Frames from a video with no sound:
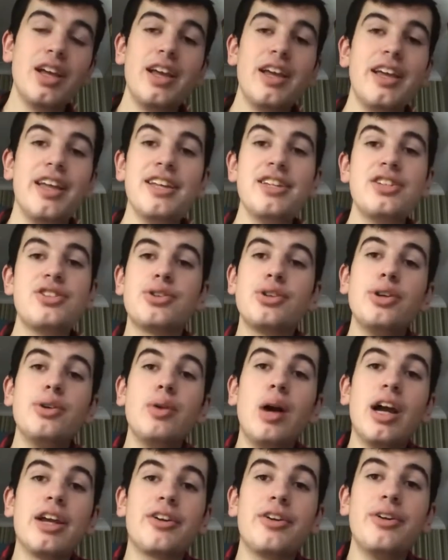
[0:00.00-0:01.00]
It's
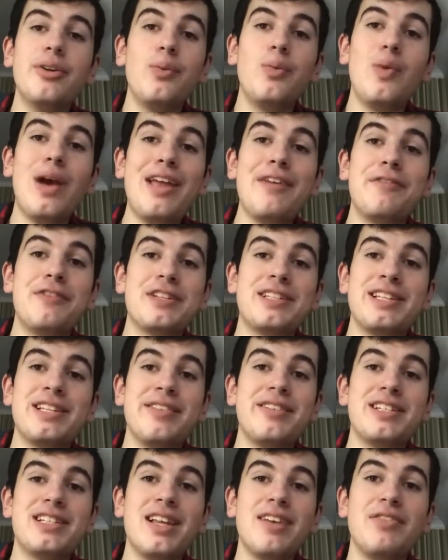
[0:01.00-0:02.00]
true, I couldn't wait for
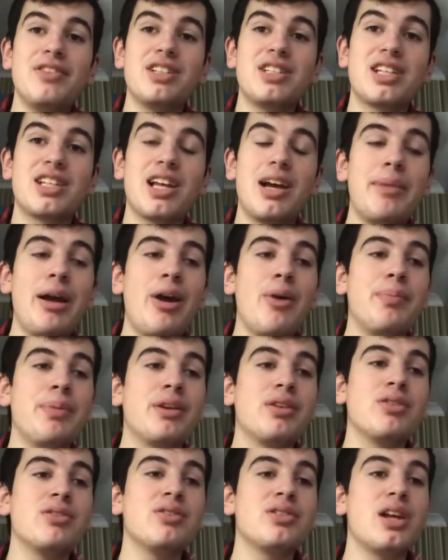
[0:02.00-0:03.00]
Series 7 to come out
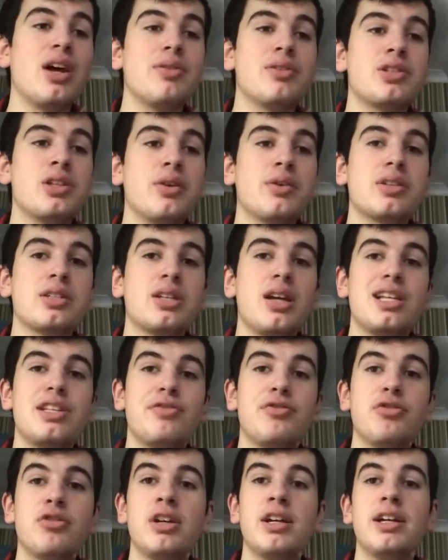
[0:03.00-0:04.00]
because I was so excited
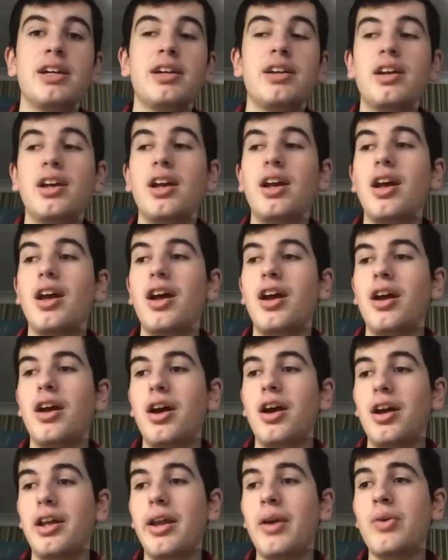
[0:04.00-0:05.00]
for it.
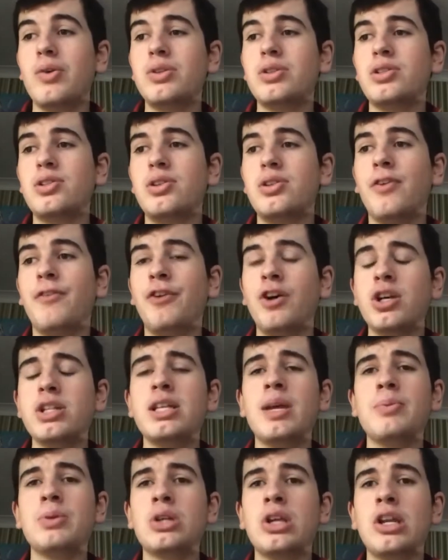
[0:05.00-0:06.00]
It was the
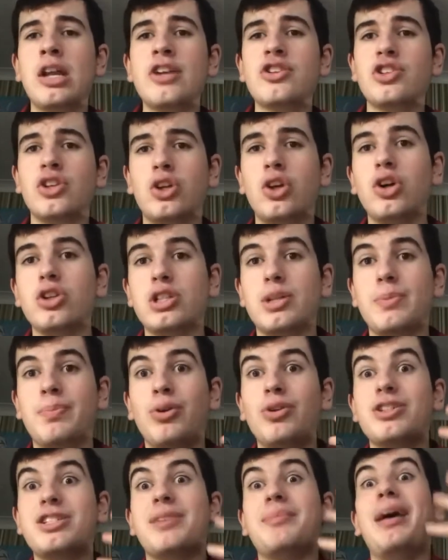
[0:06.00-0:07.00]
first episode I actually got to
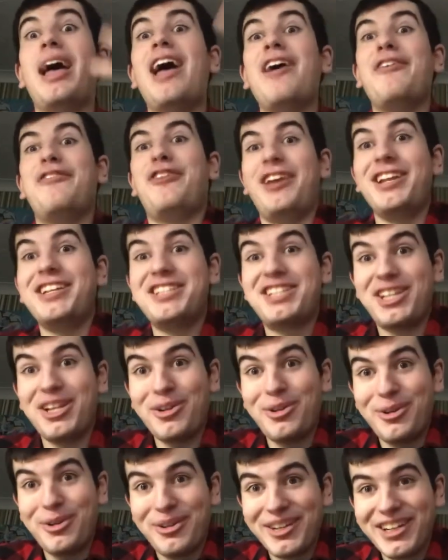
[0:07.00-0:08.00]
put some effort
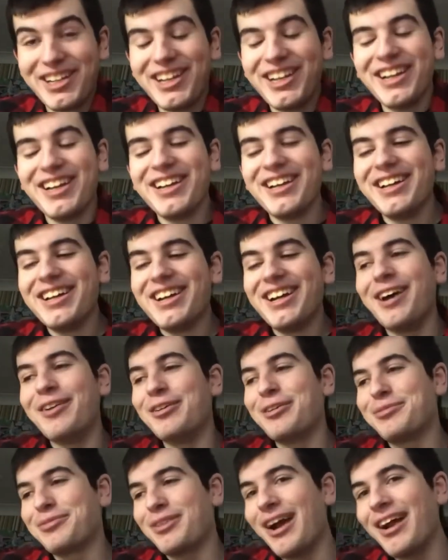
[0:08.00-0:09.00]
into. I'm
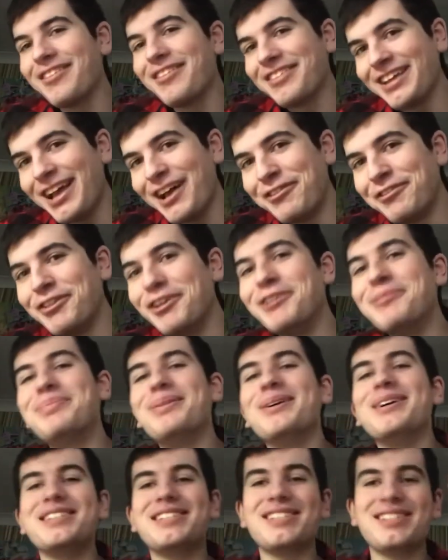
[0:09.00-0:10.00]
not proud of the effort,
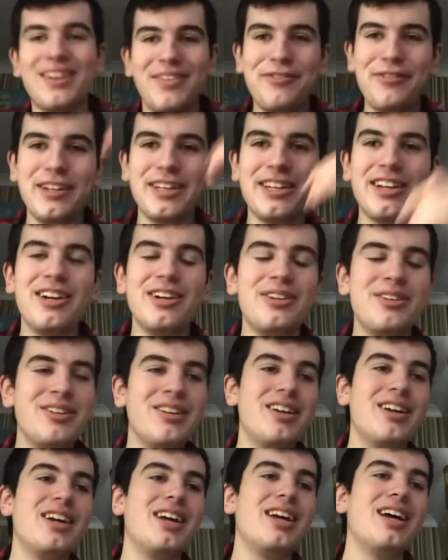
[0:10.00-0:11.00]
but it's something though.
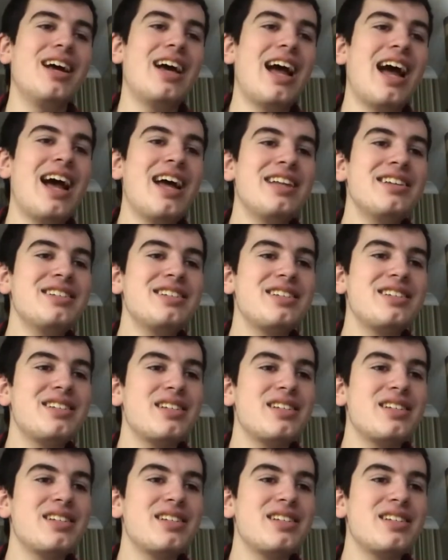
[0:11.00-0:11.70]
And